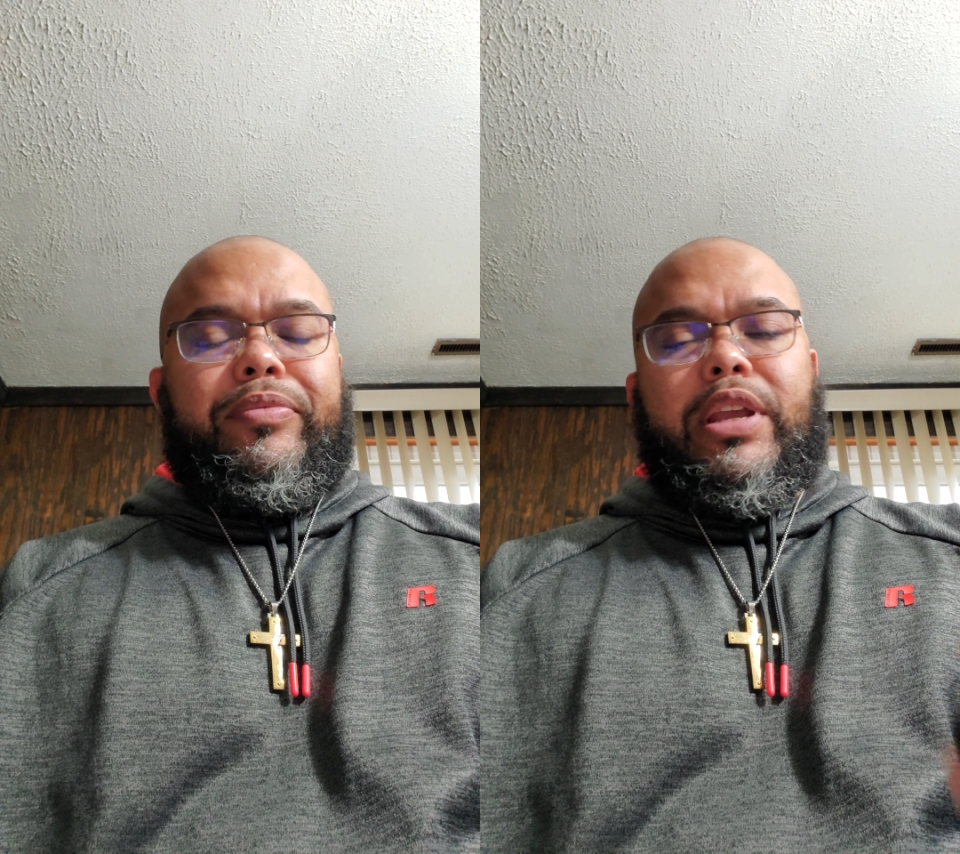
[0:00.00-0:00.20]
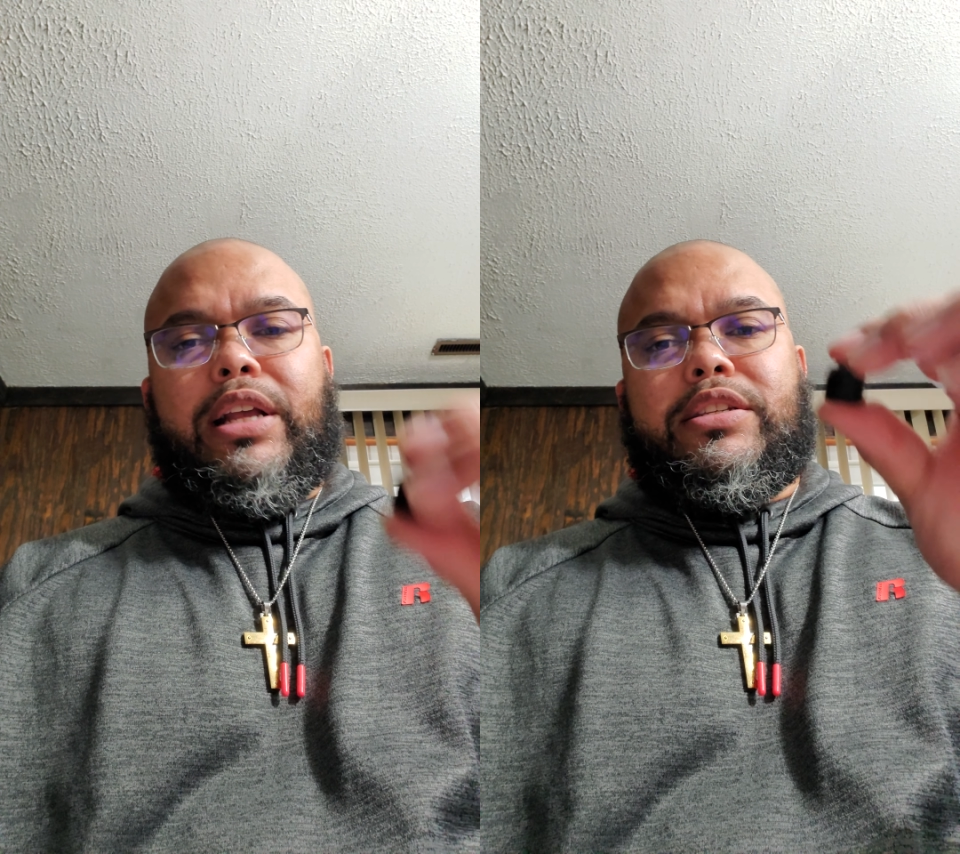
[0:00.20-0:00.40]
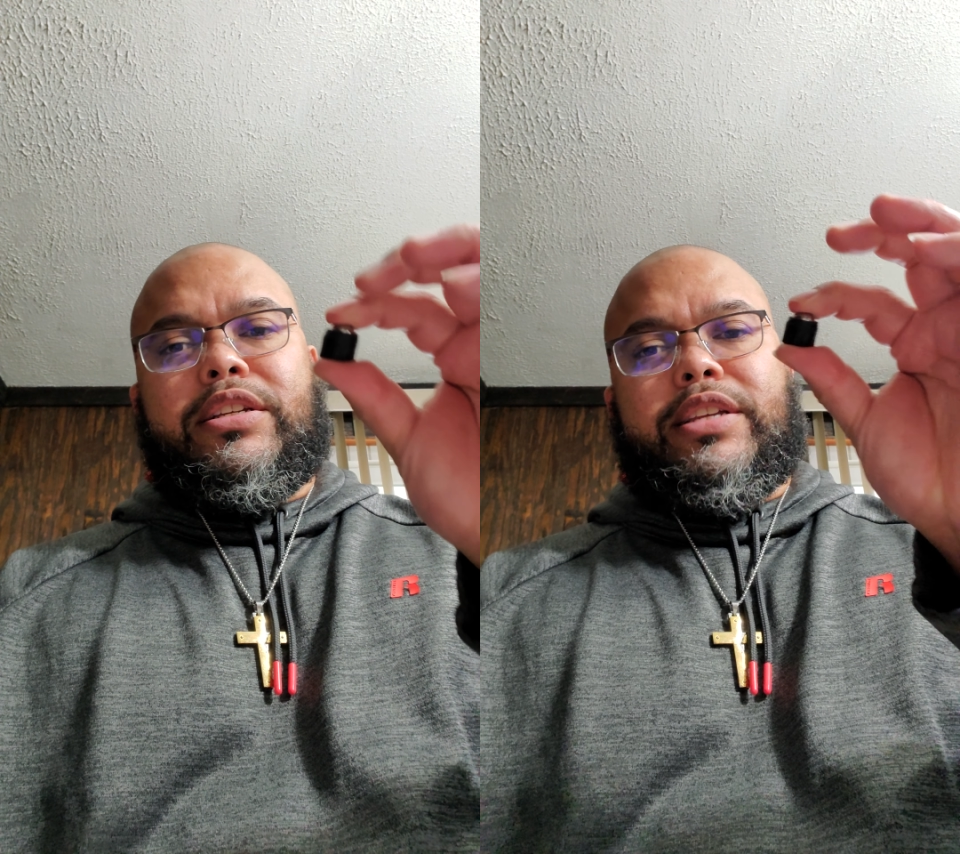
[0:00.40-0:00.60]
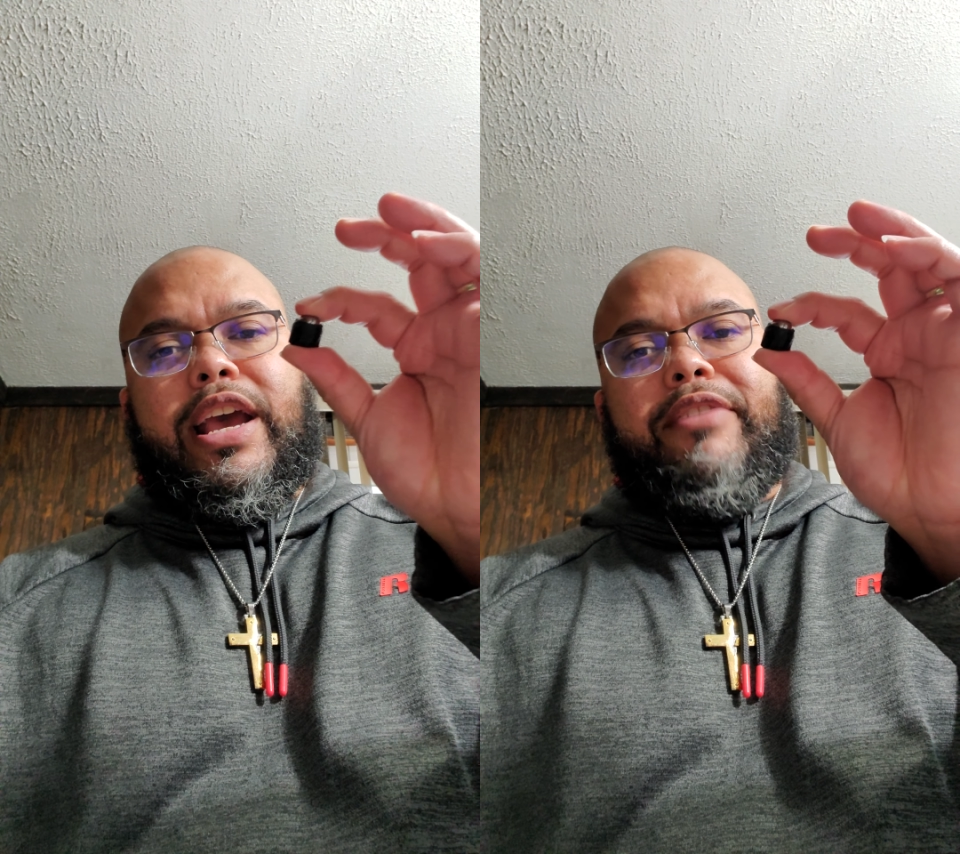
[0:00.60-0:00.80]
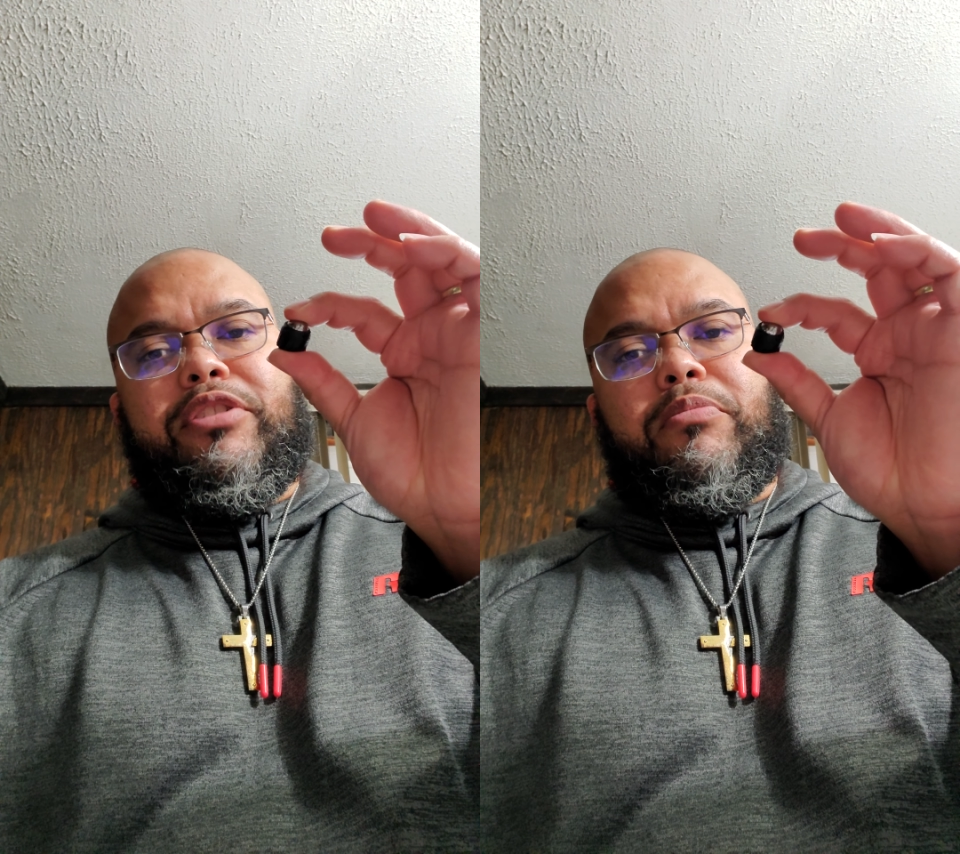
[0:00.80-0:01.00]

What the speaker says: It's just a heavier